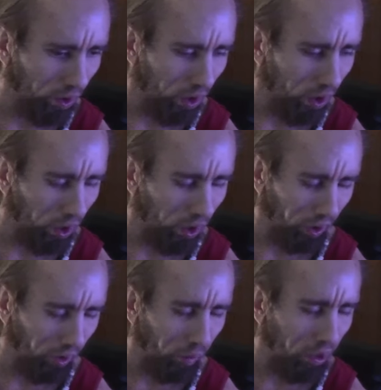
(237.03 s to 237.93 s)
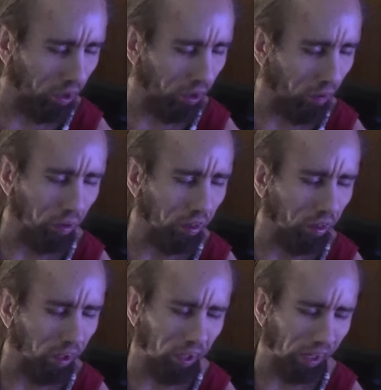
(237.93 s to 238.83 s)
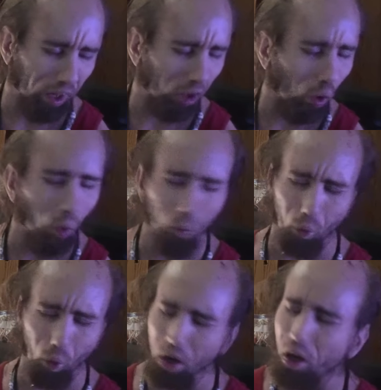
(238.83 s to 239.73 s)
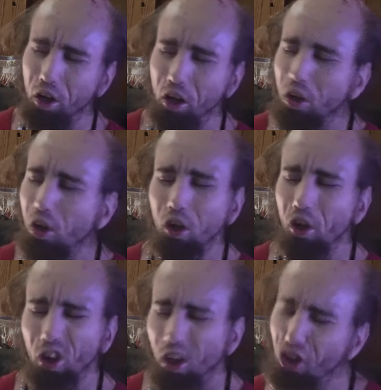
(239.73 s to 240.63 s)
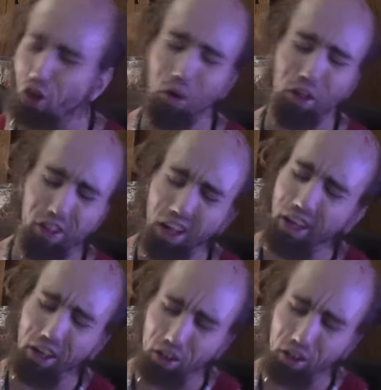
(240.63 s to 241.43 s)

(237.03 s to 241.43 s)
you would think in a Cold War, you would think